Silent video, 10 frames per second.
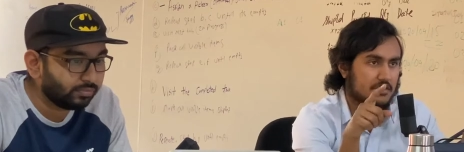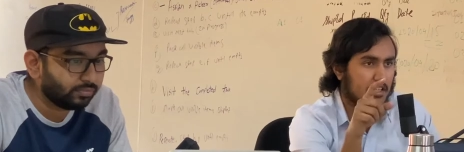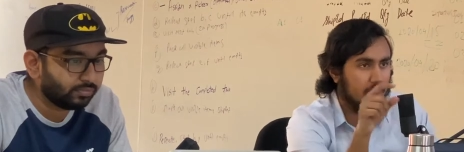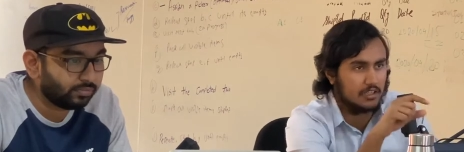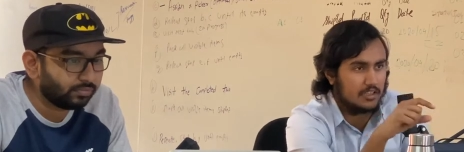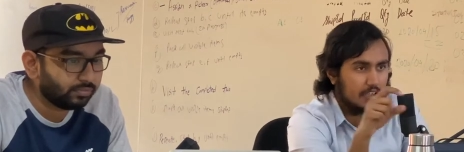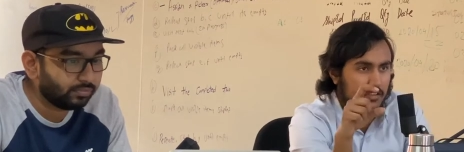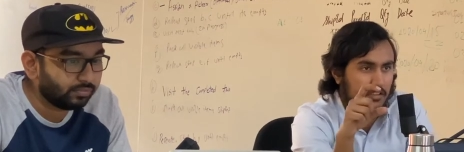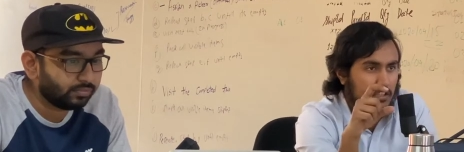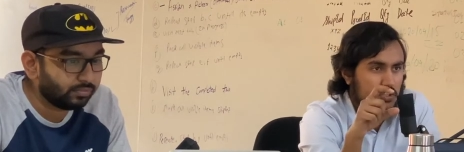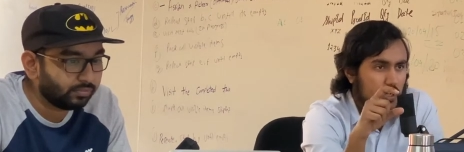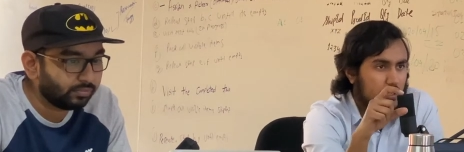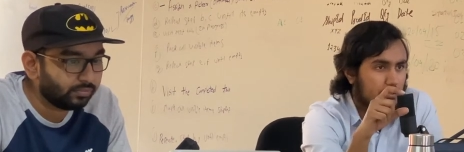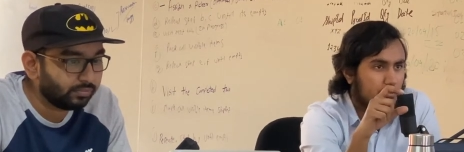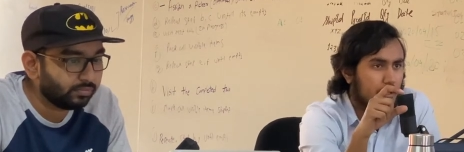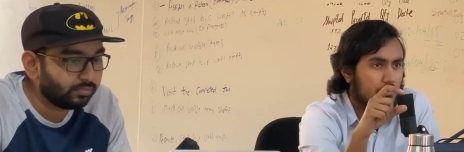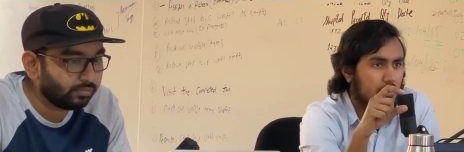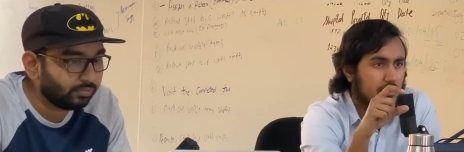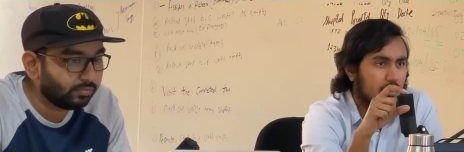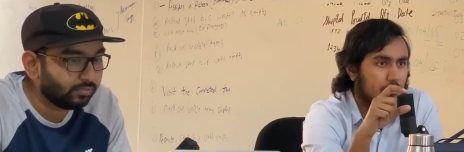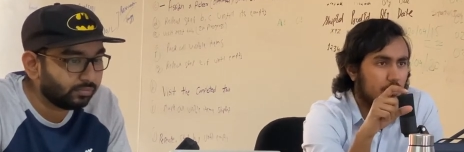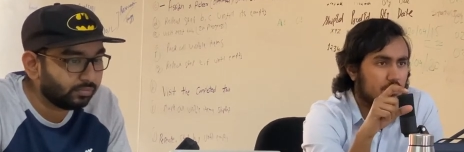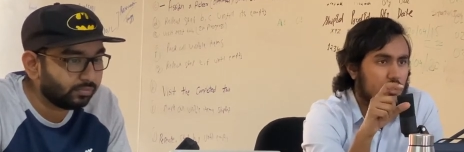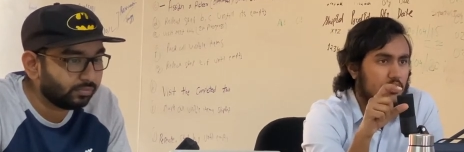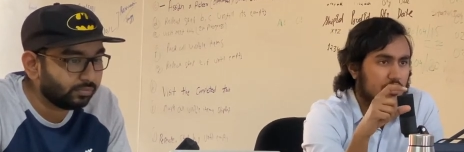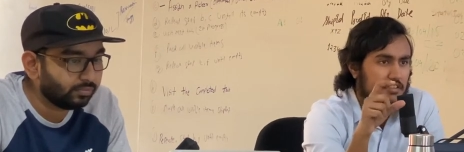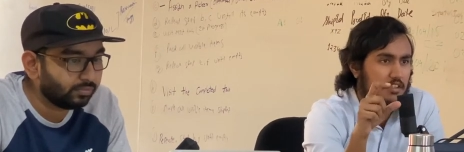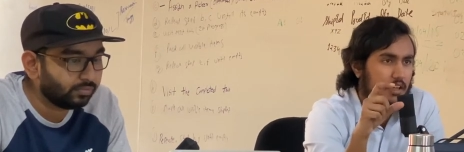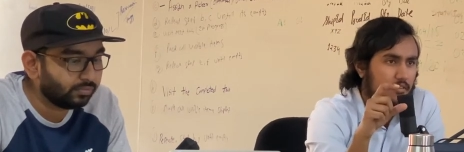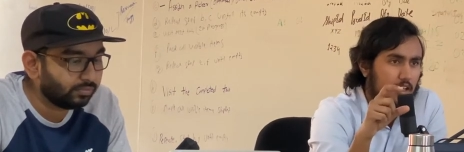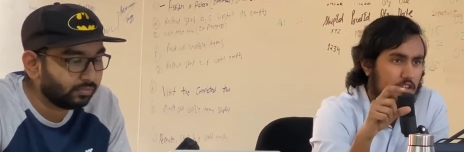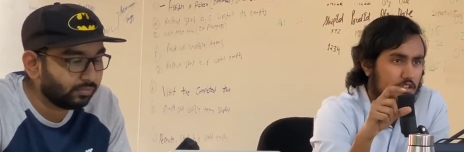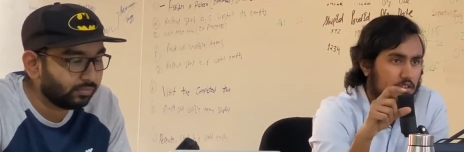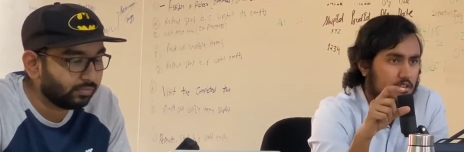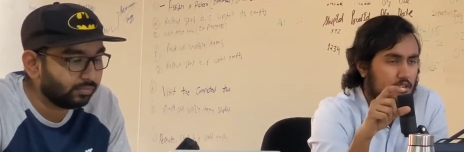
Speaker 1: is that like technically a child route at that point, ch- nested navigation?